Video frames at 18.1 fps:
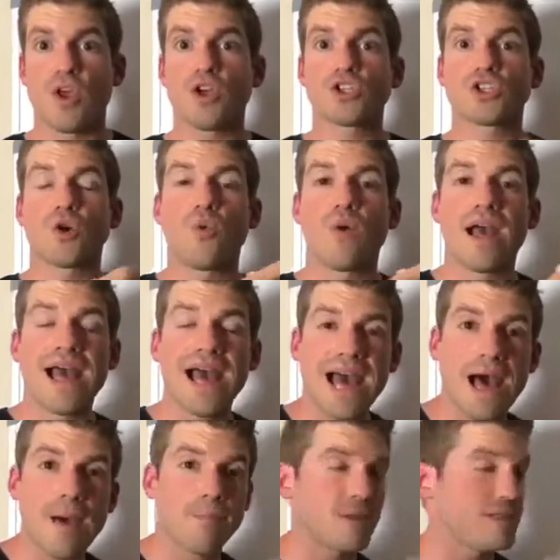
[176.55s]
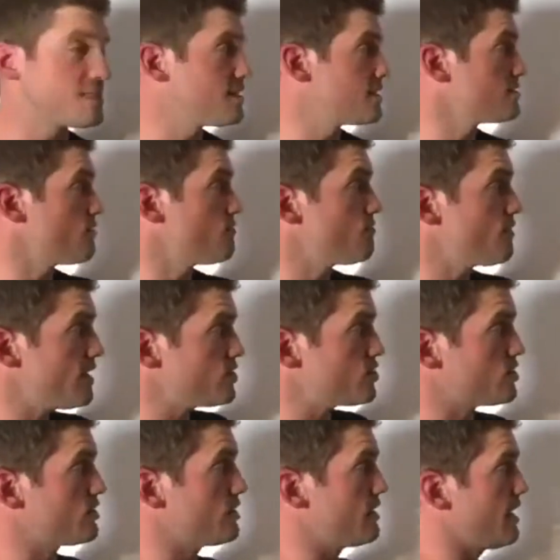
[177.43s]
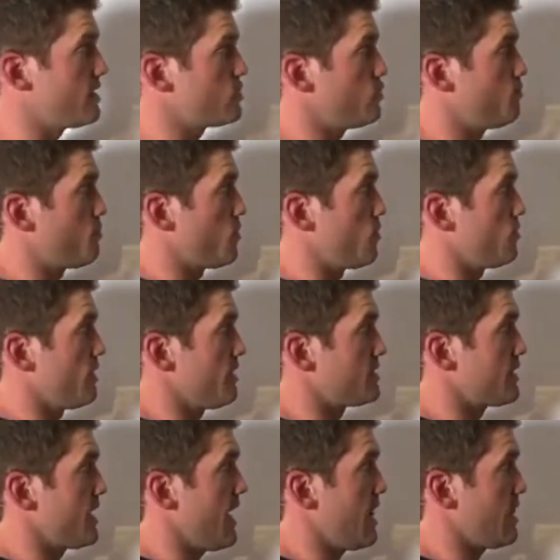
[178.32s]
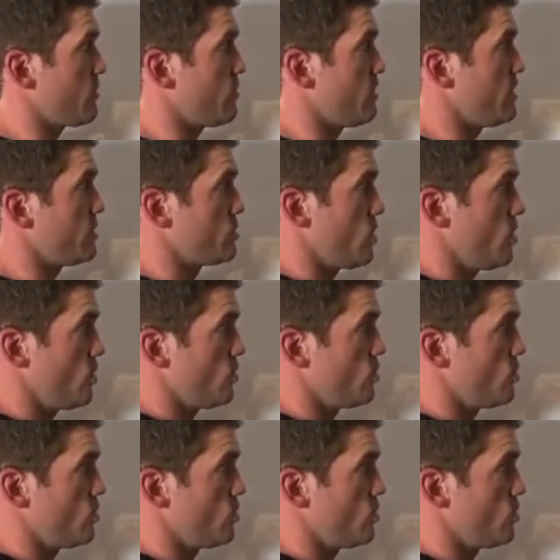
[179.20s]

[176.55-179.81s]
So what happens is eventually as you burn less calories,